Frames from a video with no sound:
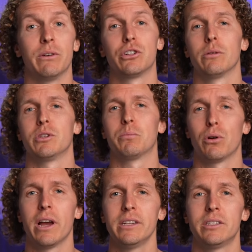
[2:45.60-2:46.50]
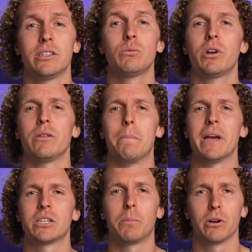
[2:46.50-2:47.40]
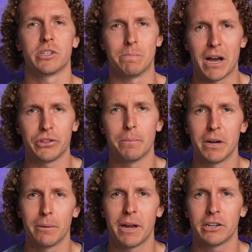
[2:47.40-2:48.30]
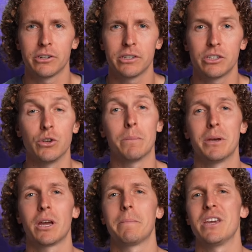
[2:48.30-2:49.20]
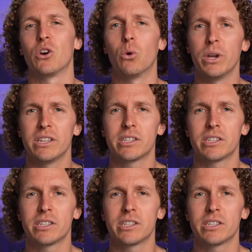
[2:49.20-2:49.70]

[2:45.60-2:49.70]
Now, in terms of price, this is one of the best parts about the Bear mattress. You can pick up a queen